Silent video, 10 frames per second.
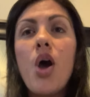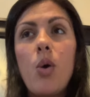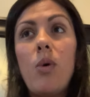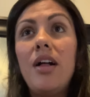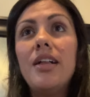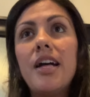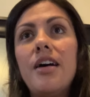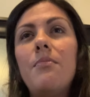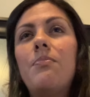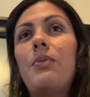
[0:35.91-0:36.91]

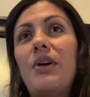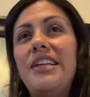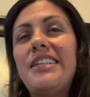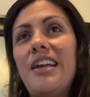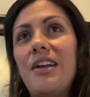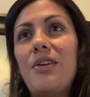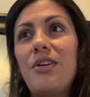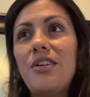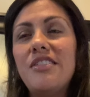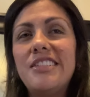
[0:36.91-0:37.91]
Welcome, boys and
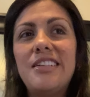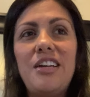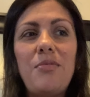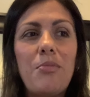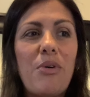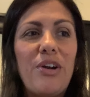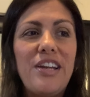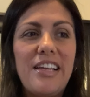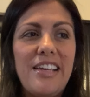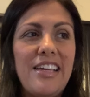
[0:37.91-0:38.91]
girls. Good
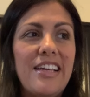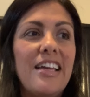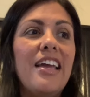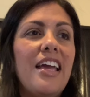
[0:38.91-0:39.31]
morning.